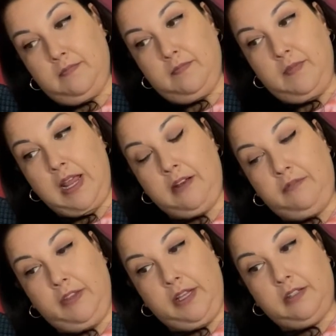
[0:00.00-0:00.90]

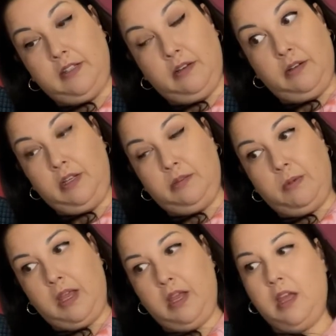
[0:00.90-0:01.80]
Netflix series
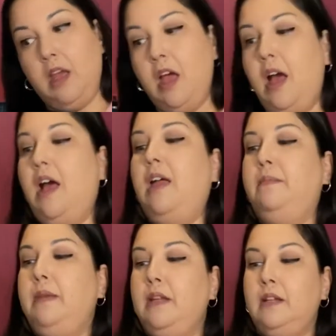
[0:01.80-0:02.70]
way. I
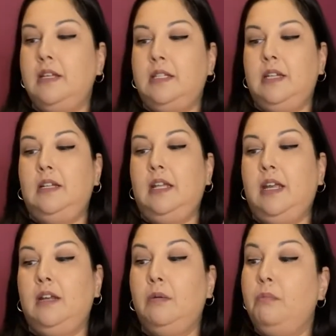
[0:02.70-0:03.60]
mean this in like
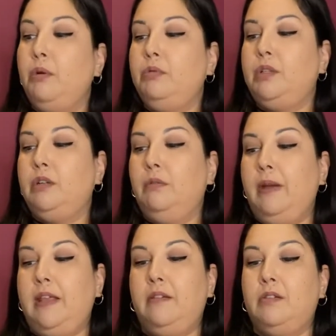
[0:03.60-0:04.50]
an emotional
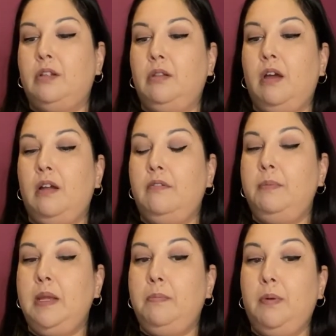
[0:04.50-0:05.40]
way. There's a lot of
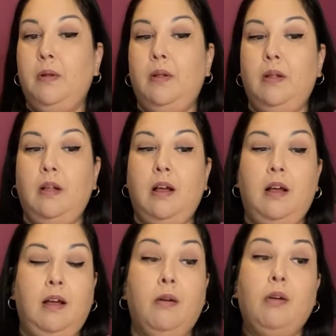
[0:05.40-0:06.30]
people,
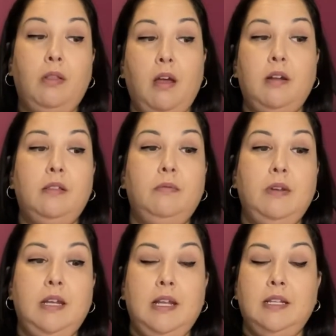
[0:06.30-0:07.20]
uh, or a lot of the
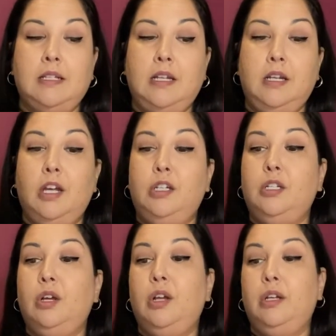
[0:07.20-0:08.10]
readings I touched
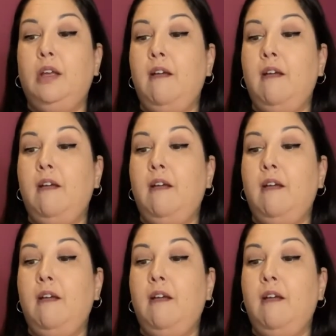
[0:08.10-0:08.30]
on